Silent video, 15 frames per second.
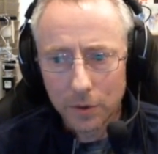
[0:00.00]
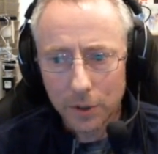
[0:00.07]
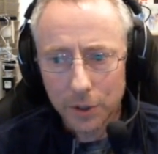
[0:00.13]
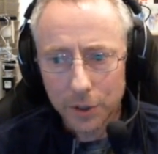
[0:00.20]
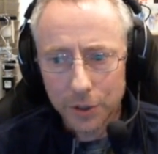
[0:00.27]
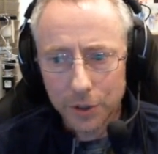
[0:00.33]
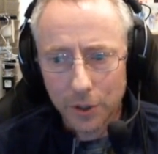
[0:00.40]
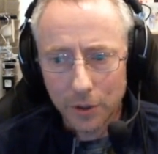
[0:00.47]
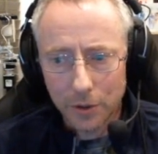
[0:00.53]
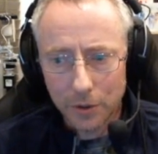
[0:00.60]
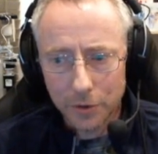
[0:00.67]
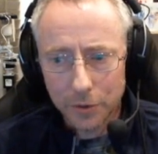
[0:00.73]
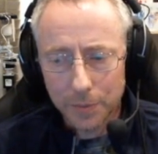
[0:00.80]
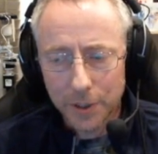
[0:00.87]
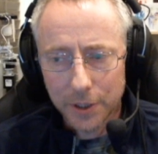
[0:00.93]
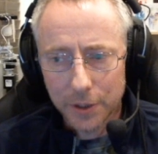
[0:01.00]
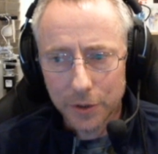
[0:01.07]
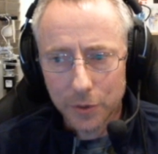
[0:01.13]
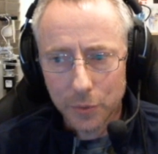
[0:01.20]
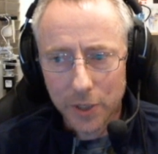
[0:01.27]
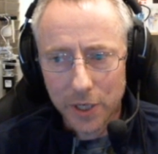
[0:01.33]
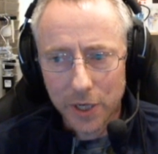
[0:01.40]
Hisaros
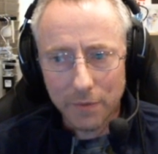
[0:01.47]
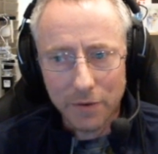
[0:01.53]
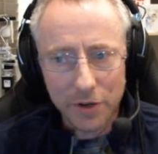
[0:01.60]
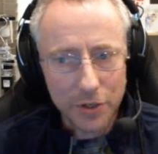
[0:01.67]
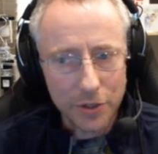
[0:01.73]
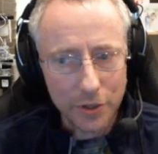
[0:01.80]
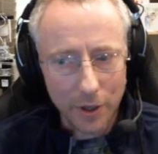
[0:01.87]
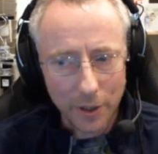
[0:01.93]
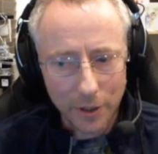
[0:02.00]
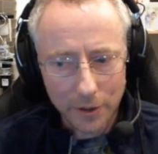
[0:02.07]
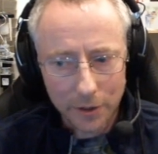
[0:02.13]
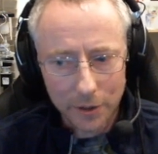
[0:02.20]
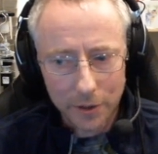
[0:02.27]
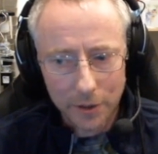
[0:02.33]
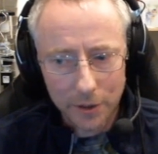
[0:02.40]
because we never saw it.